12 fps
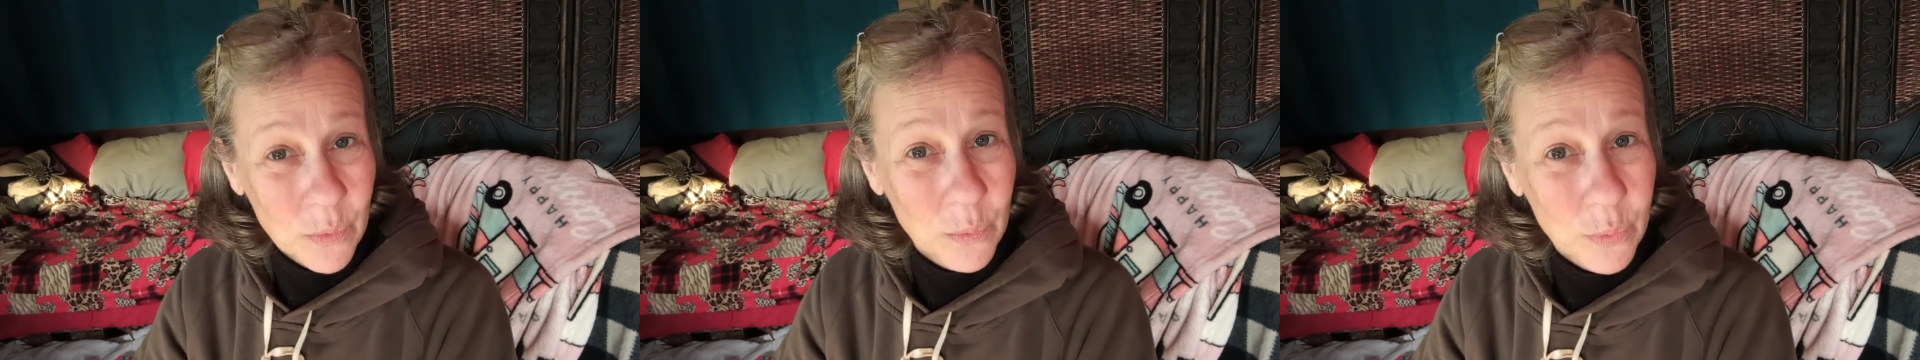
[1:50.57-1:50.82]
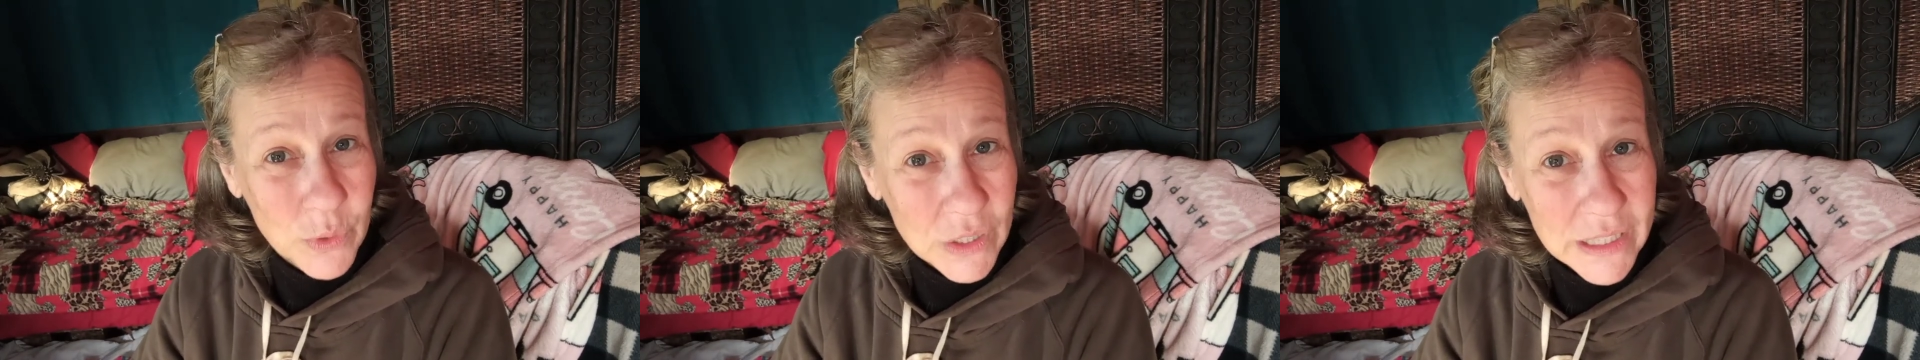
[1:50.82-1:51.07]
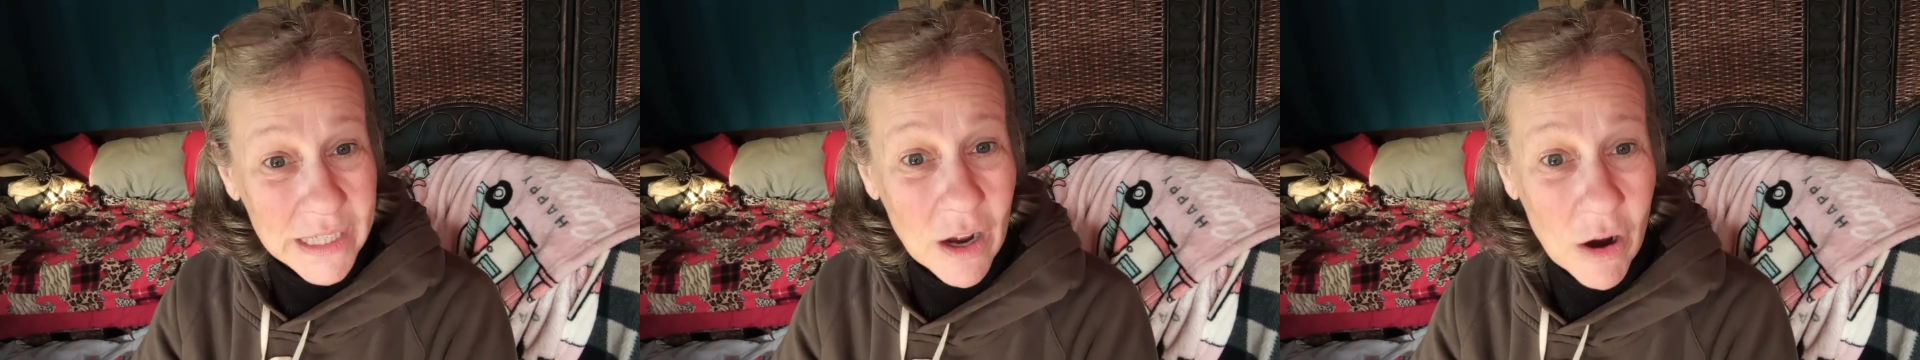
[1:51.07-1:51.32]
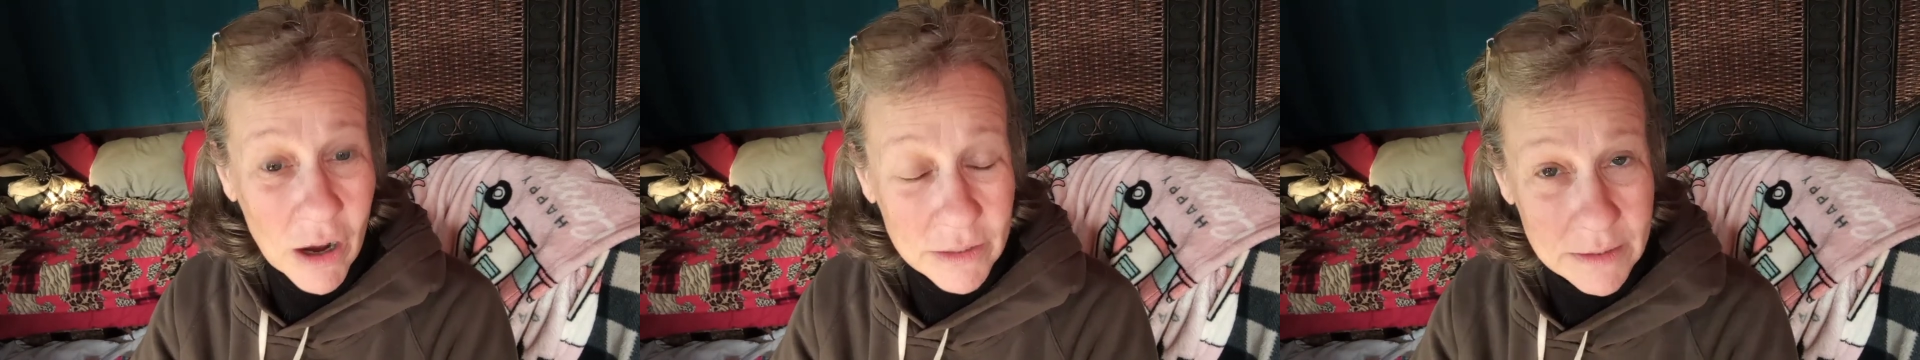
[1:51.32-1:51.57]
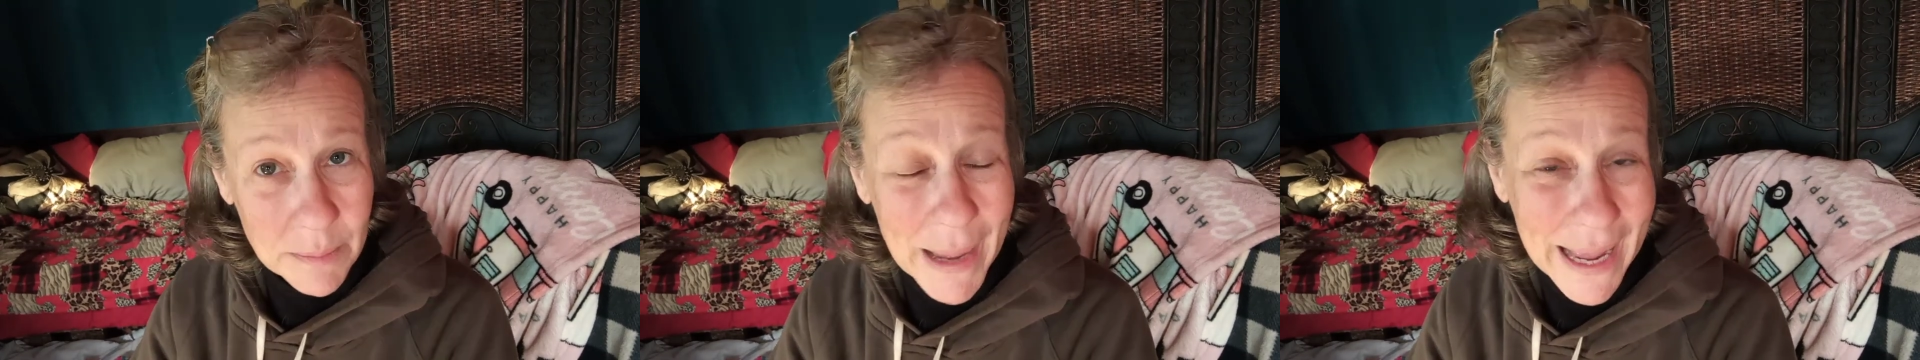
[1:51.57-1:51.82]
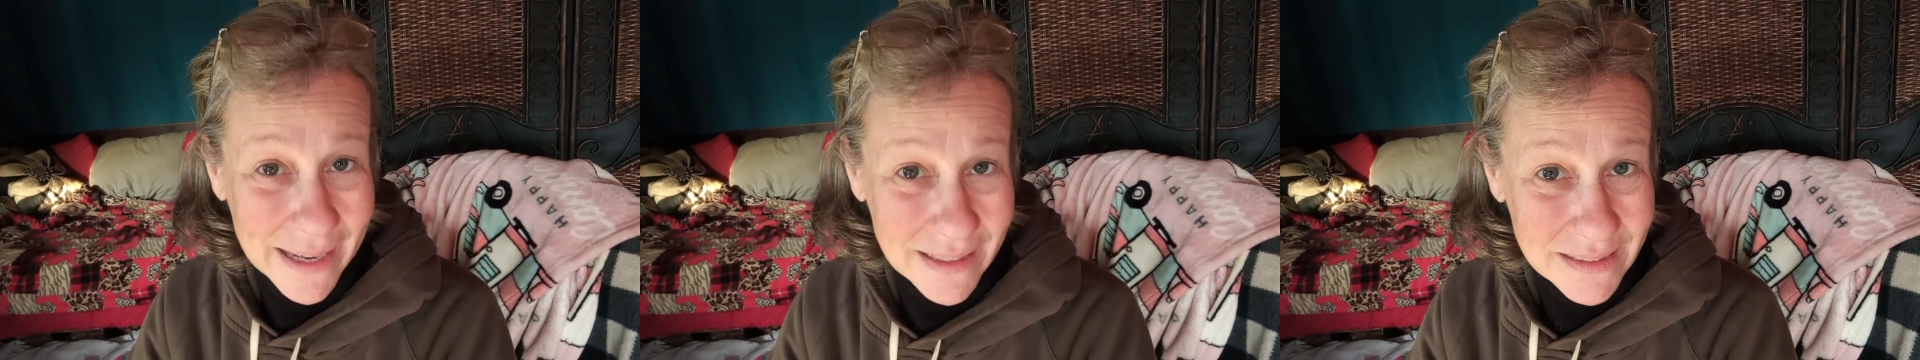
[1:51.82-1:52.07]
really awesome
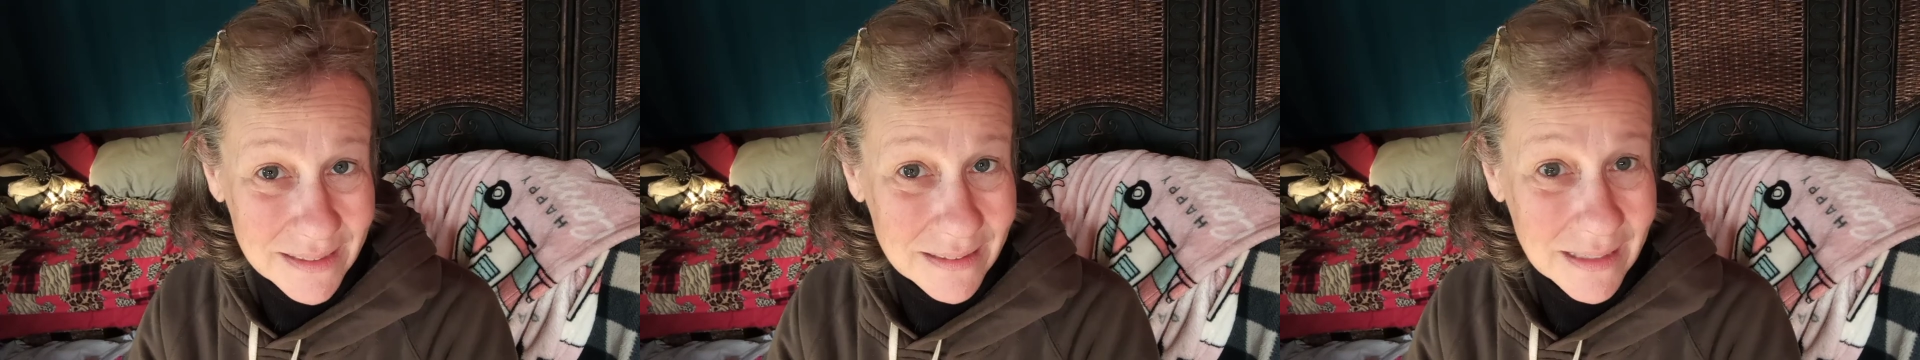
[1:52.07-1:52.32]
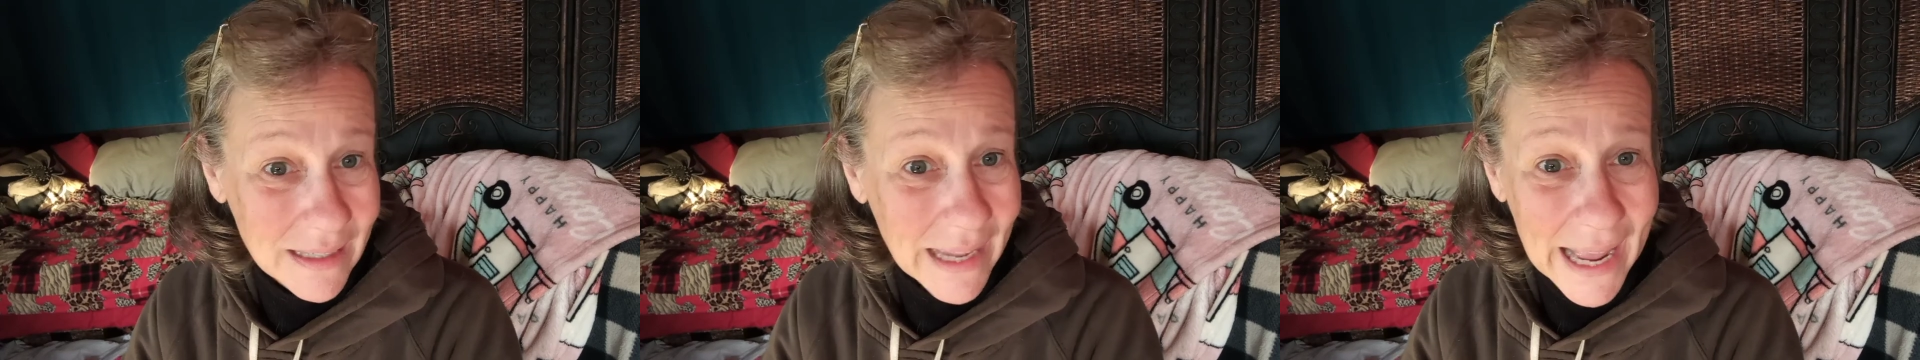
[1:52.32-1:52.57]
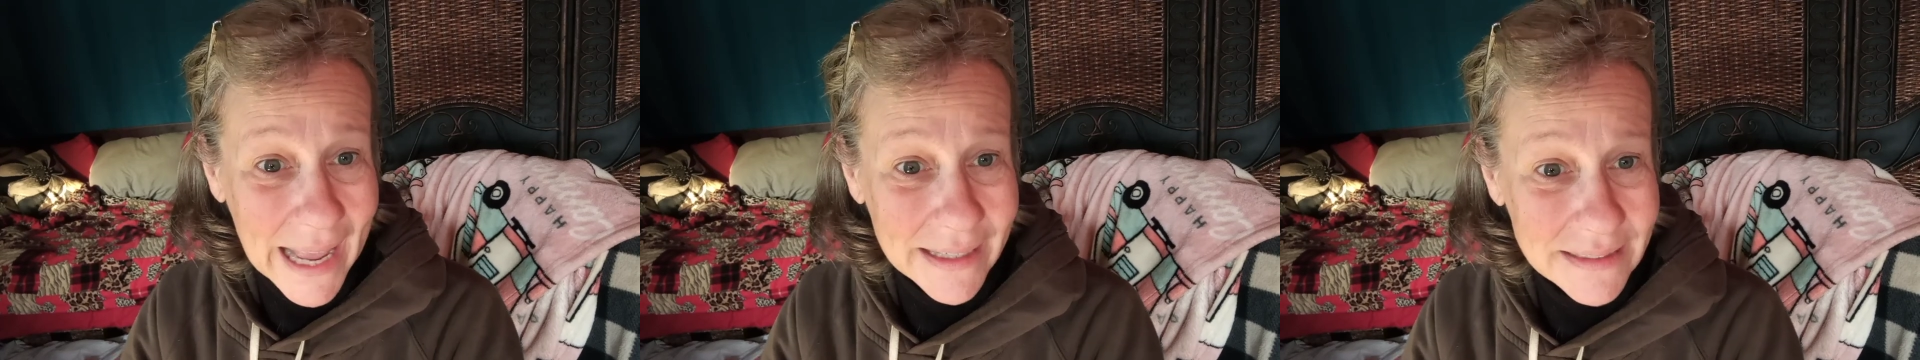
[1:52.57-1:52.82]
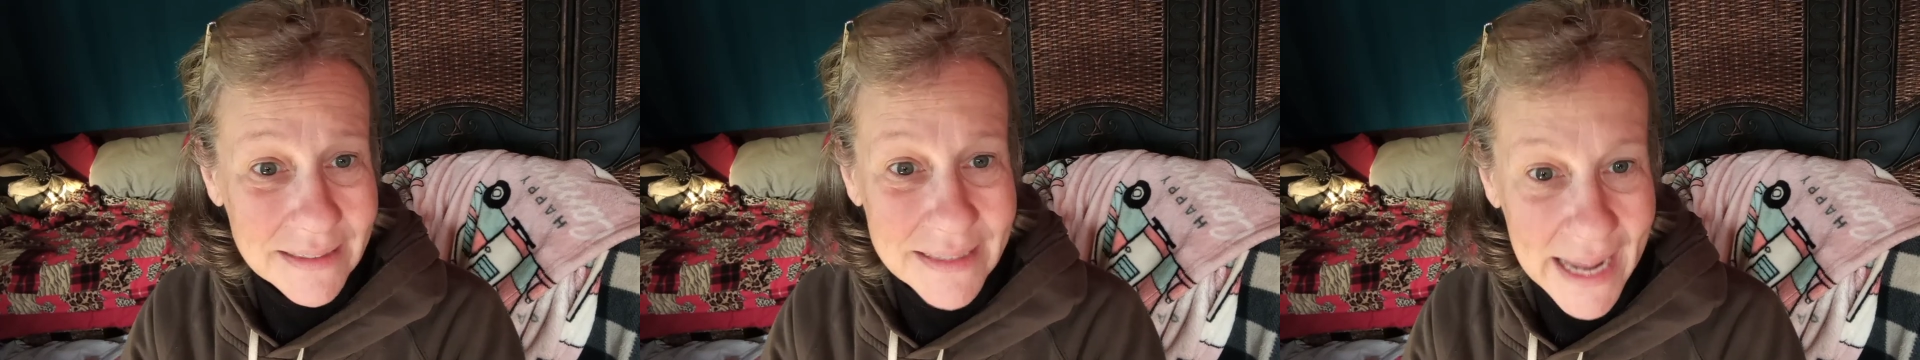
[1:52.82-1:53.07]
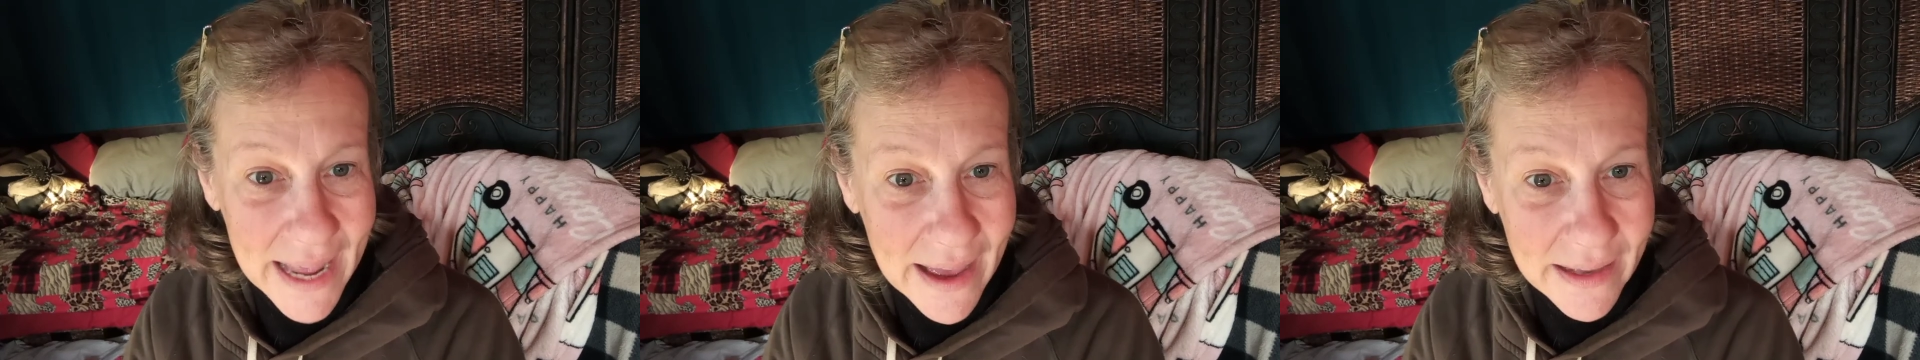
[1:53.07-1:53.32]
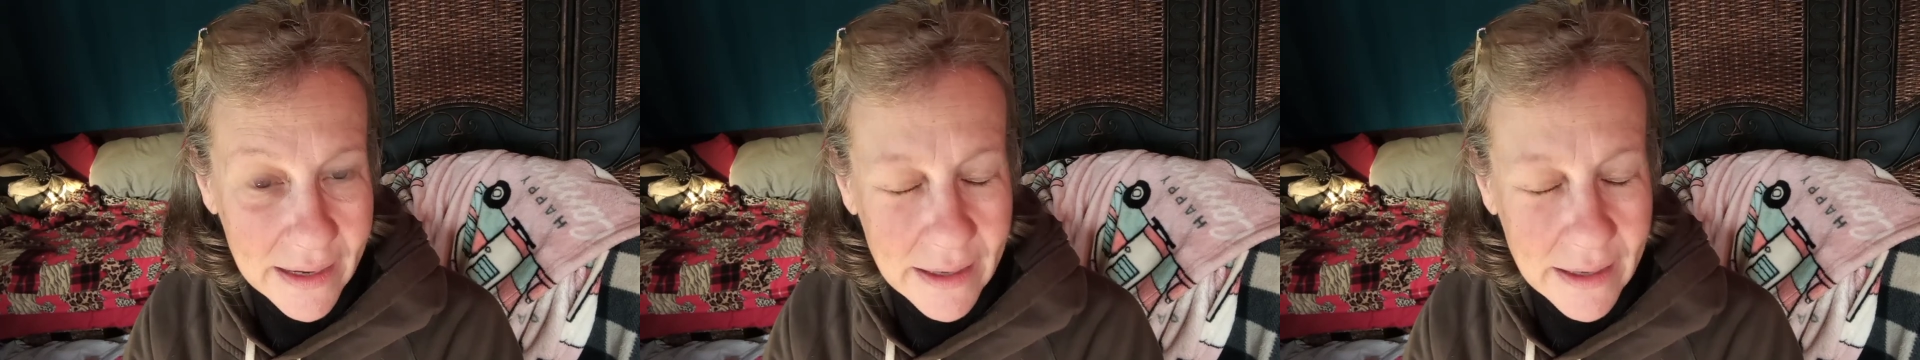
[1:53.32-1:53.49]
hannah's Hannah's dad.